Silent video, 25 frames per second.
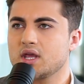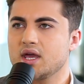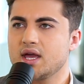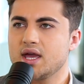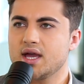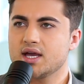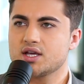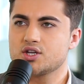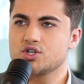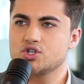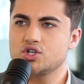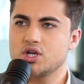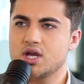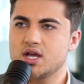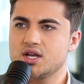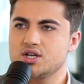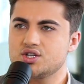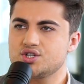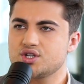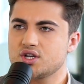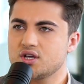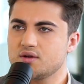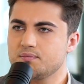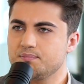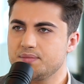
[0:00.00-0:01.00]

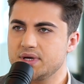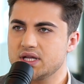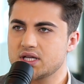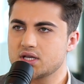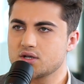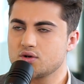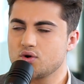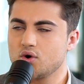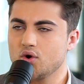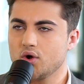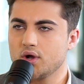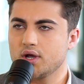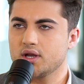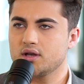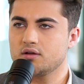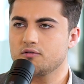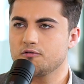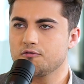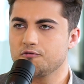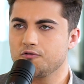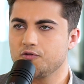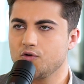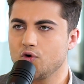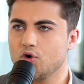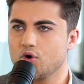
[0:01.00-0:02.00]
exchanging Bitcoin
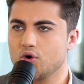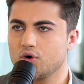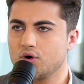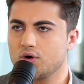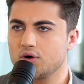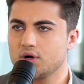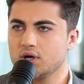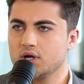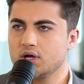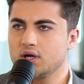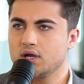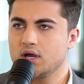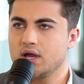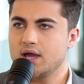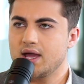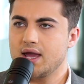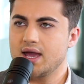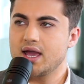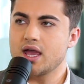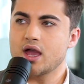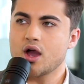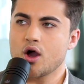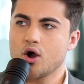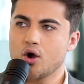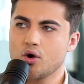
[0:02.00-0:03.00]
for
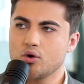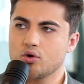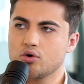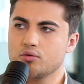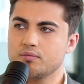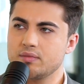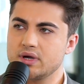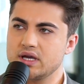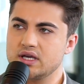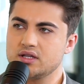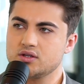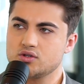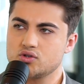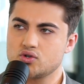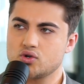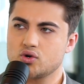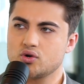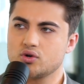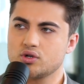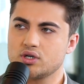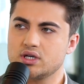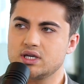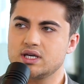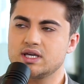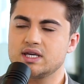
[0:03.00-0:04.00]
a home in
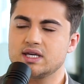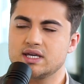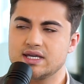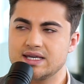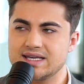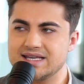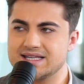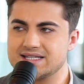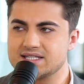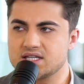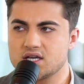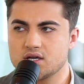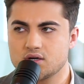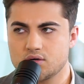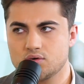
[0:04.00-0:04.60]
Turkey is a